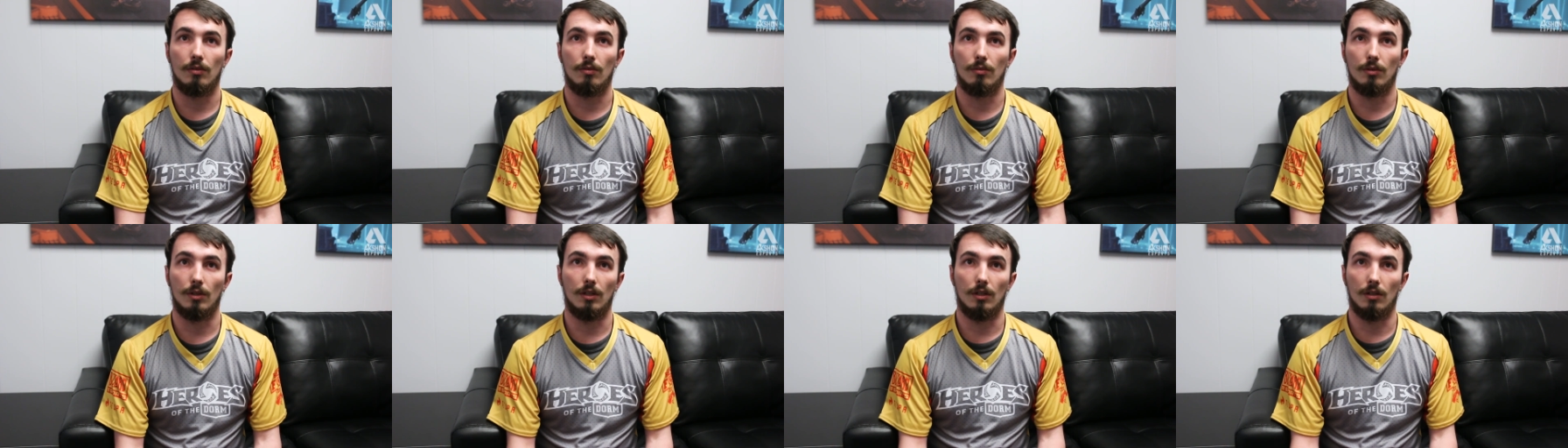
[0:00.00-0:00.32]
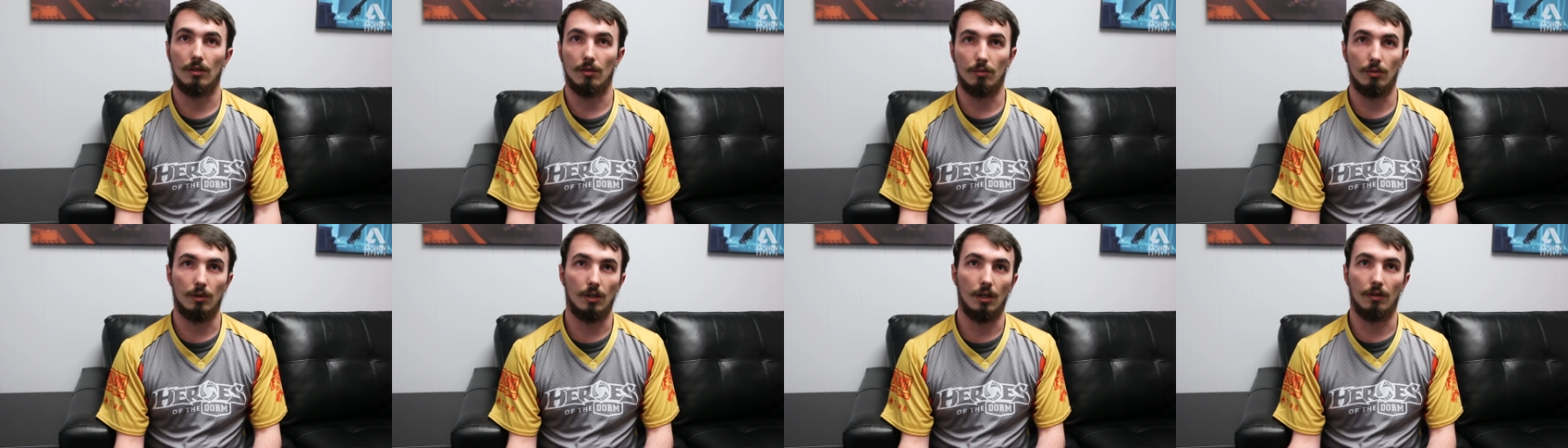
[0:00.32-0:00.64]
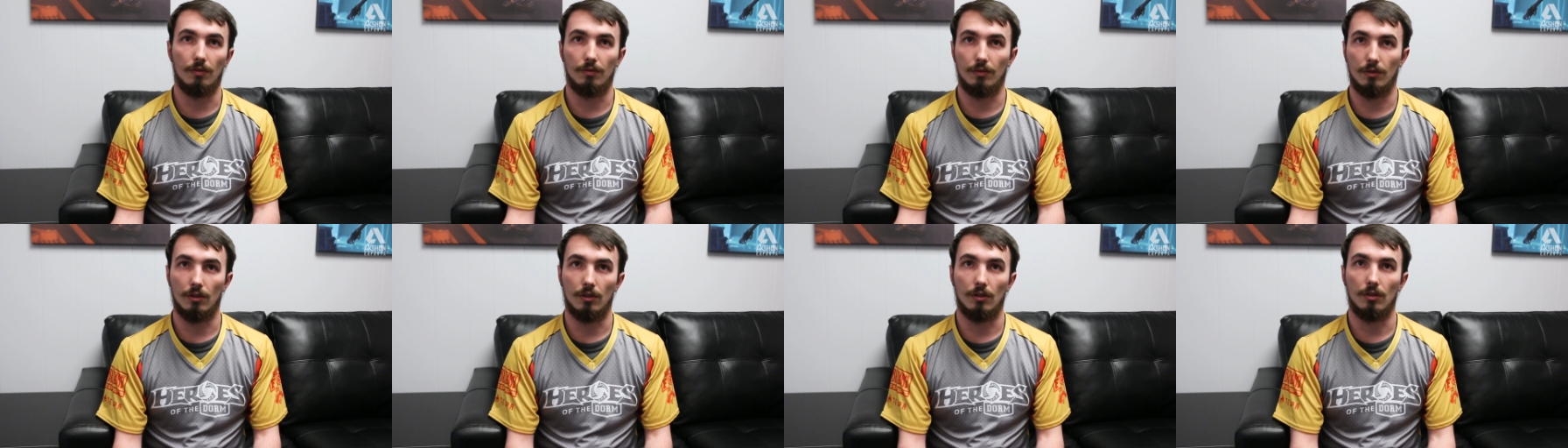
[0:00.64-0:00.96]
We
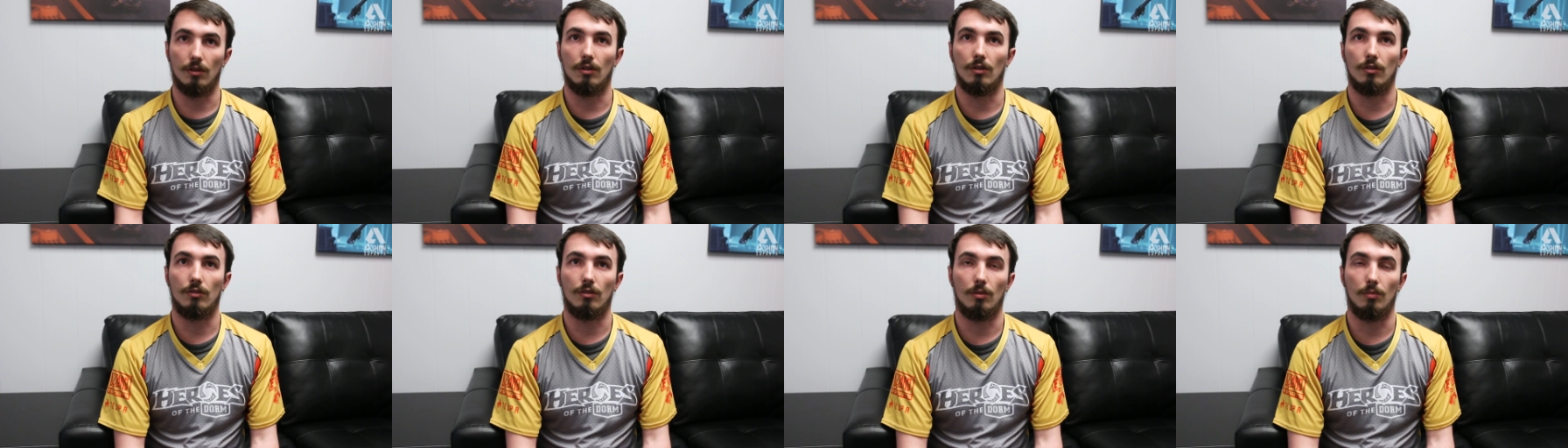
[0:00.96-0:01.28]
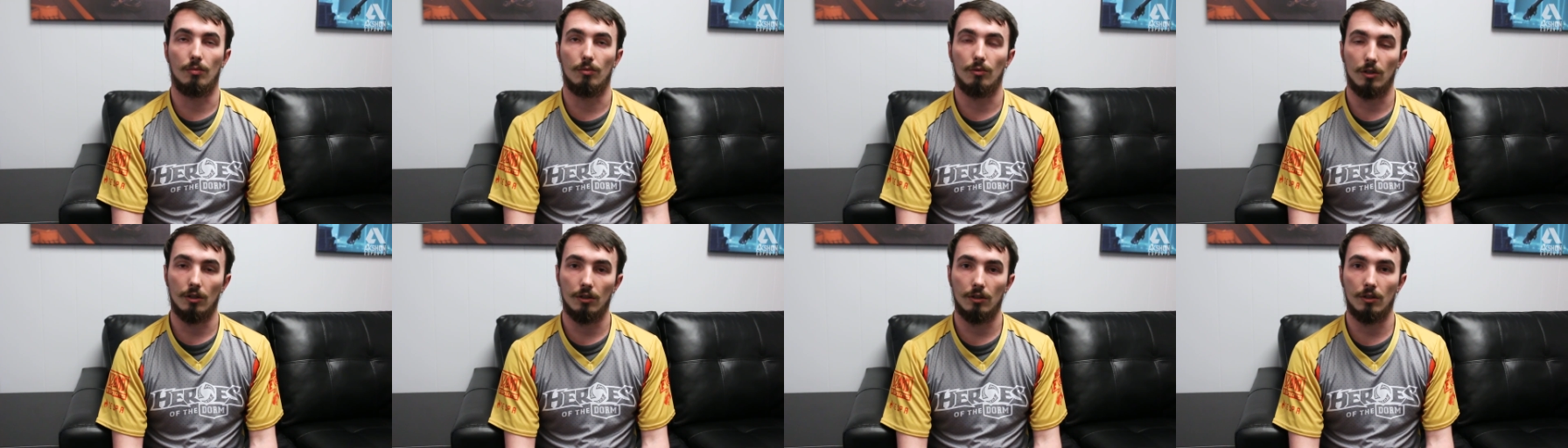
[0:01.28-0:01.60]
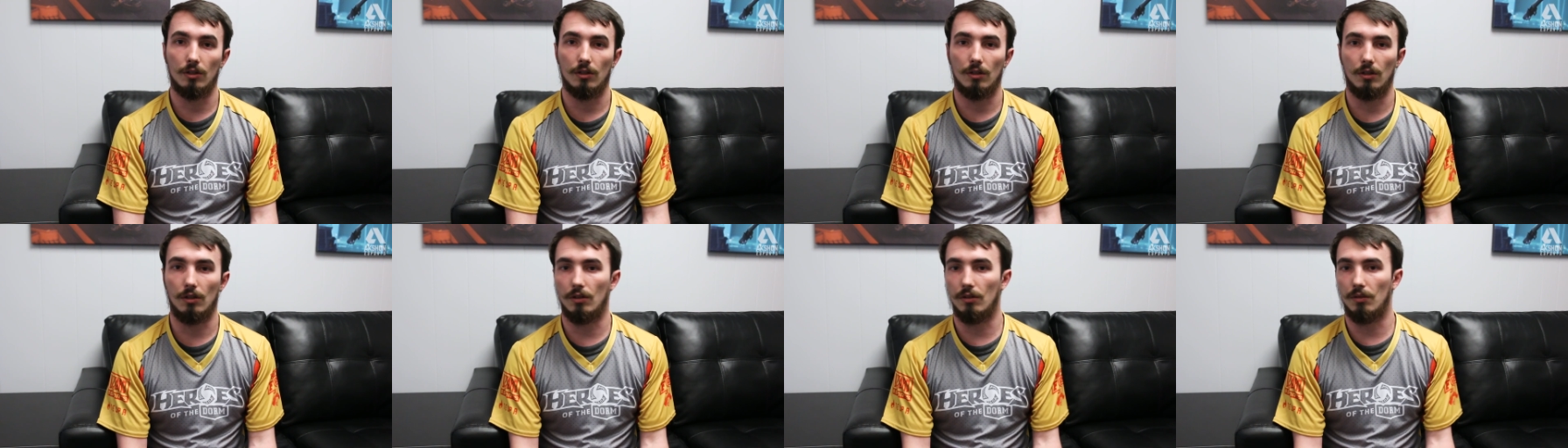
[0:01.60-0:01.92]
have some
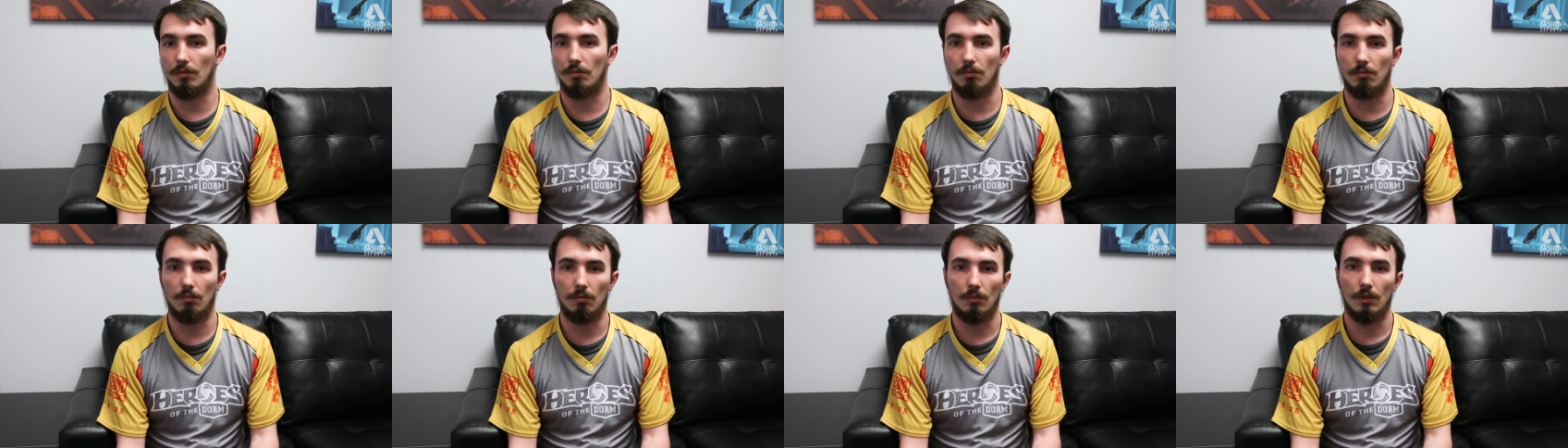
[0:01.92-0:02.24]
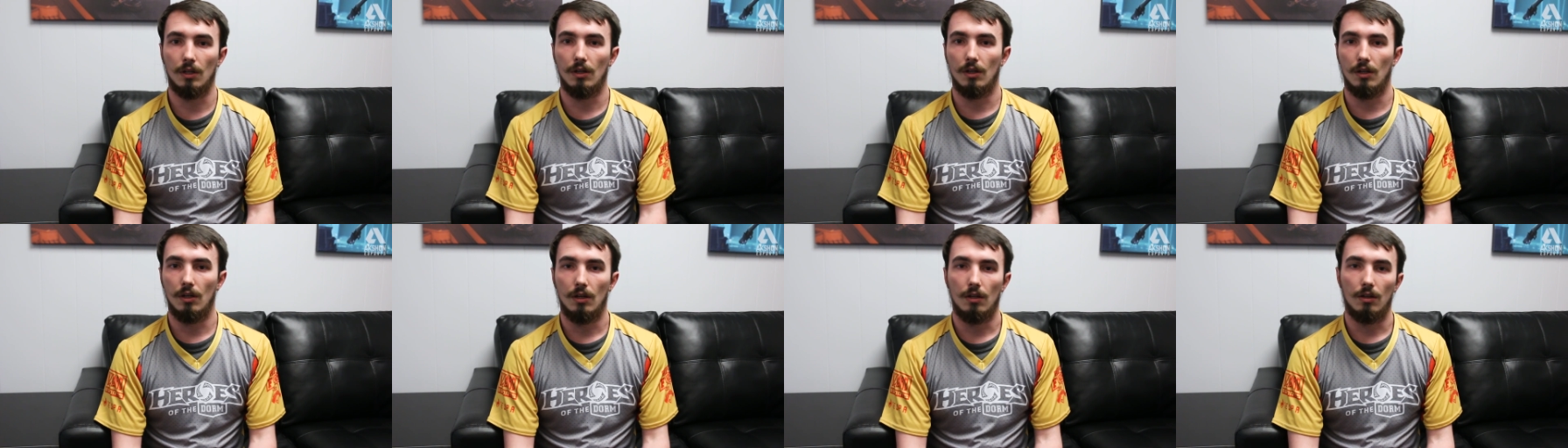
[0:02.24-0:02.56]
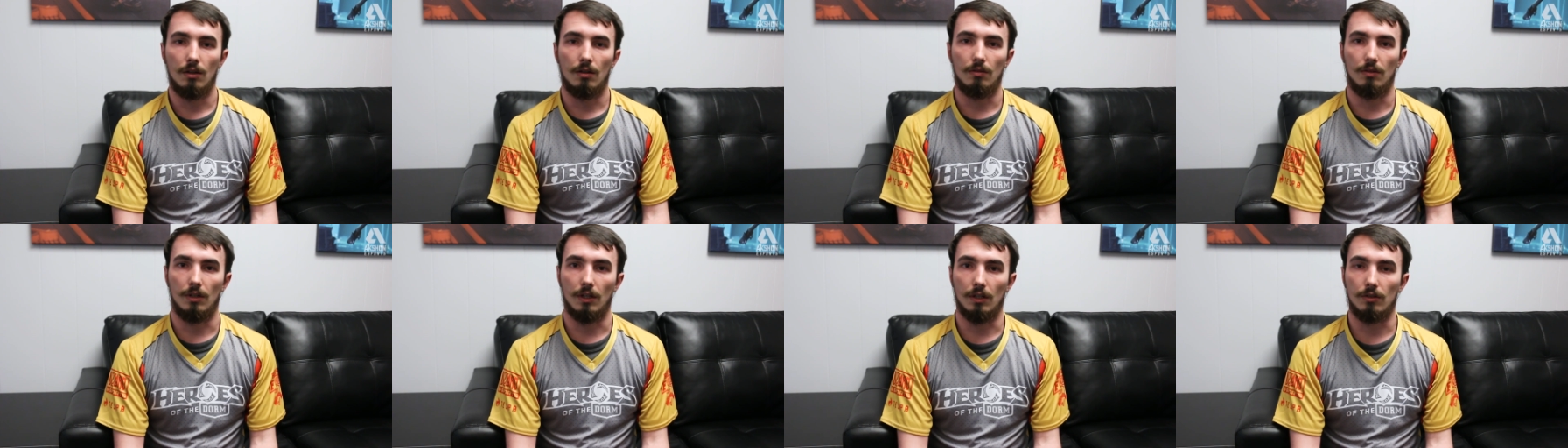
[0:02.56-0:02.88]
work, and
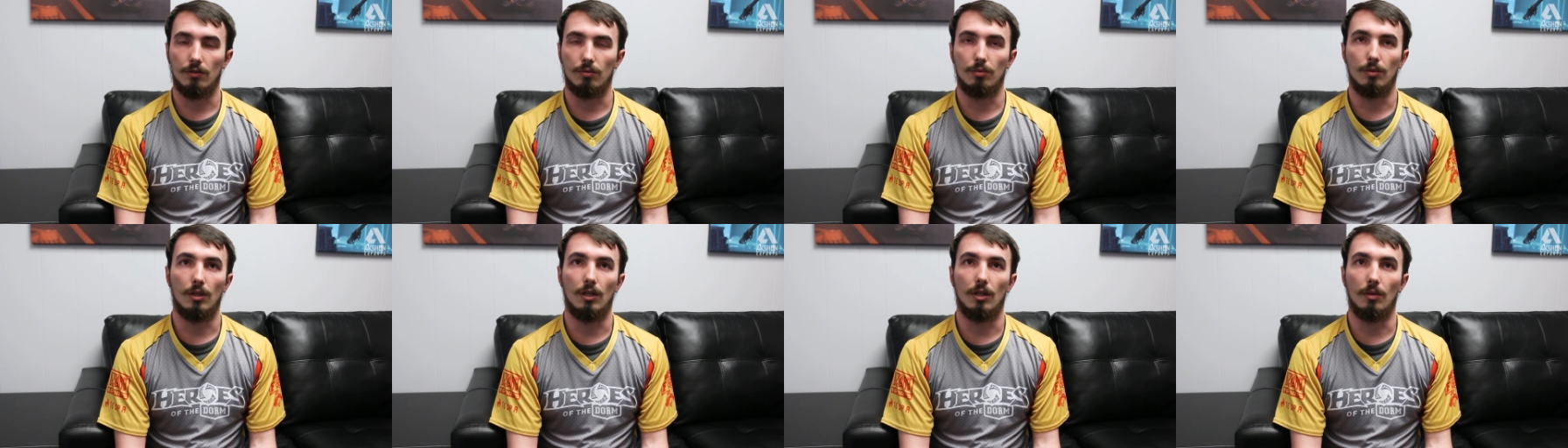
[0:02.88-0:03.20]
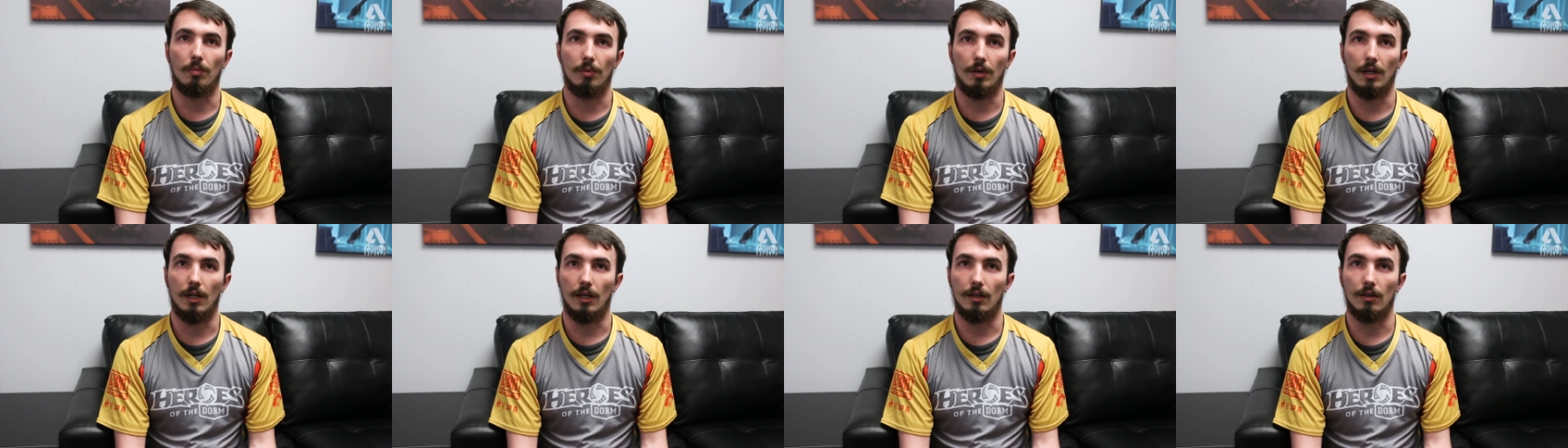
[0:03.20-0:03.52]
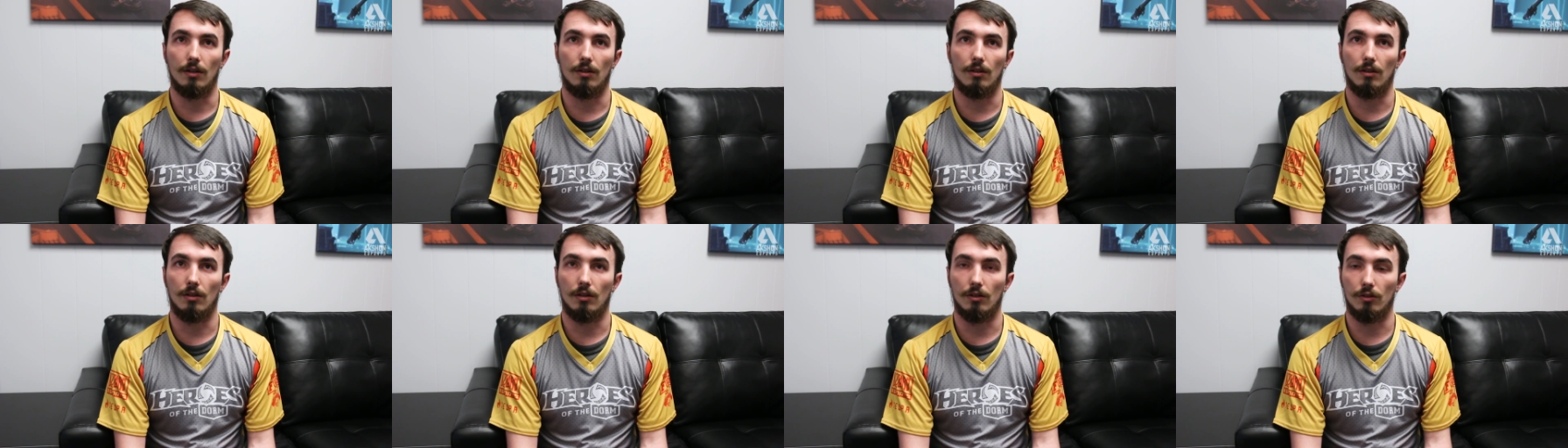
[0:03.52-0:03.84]
next we play
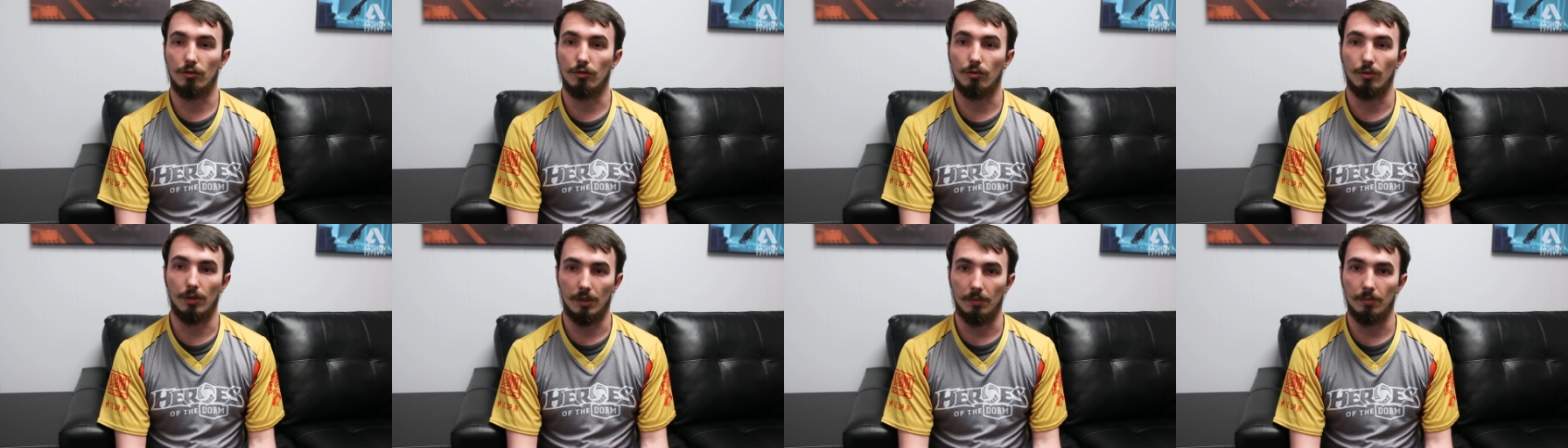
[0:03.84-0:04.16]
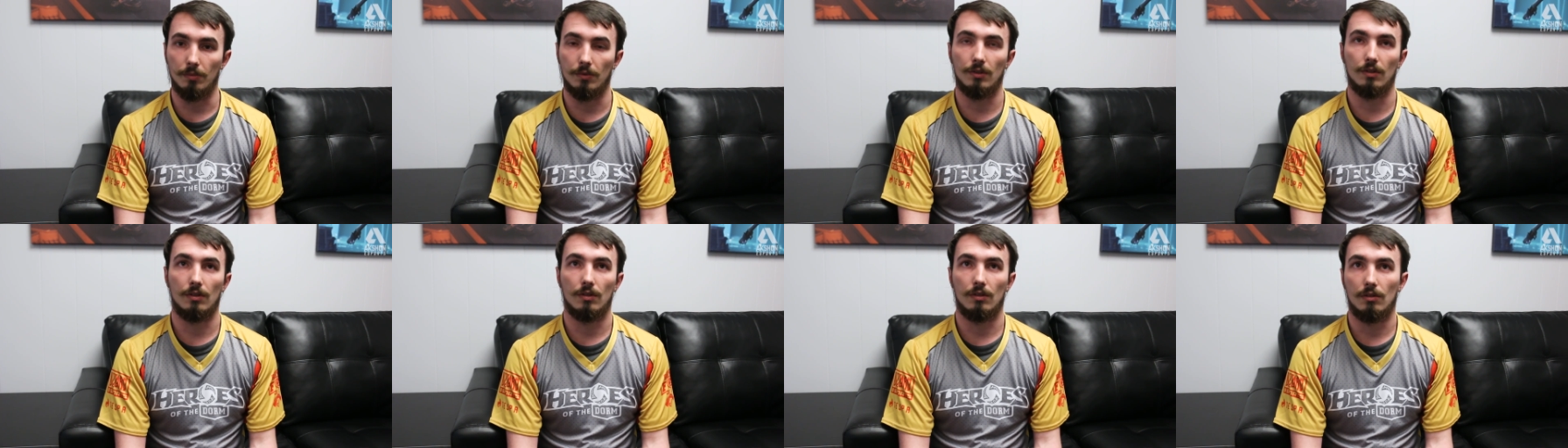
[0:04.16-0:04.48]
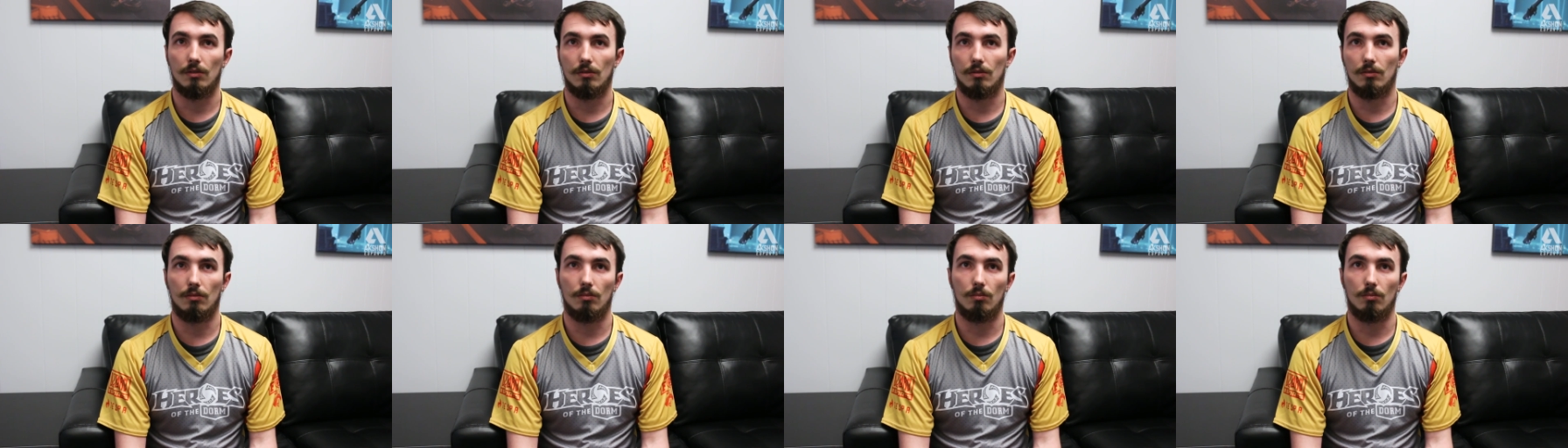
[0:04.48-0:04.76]
scrims.